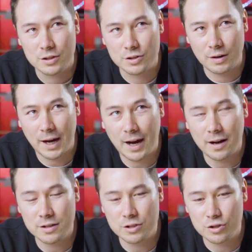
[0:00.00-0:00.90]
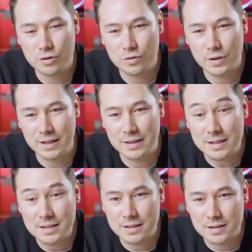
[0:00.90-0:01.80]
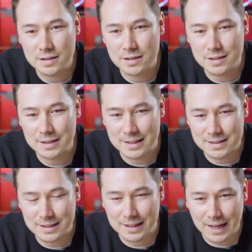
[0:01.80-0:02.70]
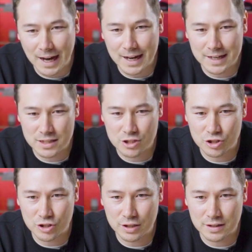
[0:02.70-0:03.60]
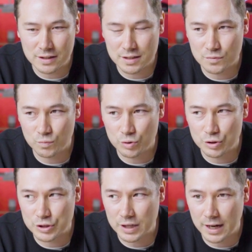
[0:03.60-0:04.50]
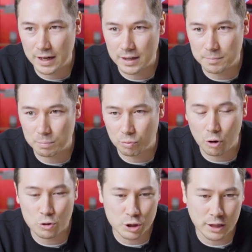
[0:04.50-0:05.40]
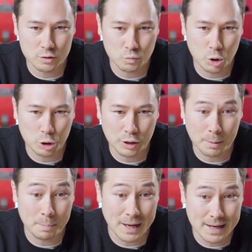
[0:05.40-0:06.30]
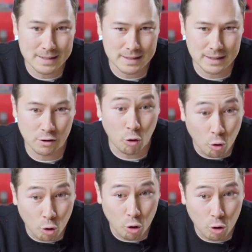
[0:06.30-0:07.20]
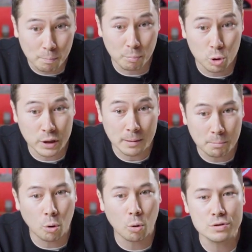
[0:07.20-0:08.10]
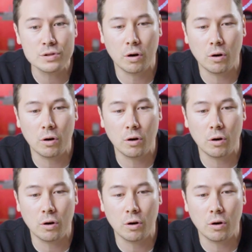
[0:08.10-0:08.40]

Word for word: So how did you, in this instance, gauge that this was a project worth abandoning or putting pause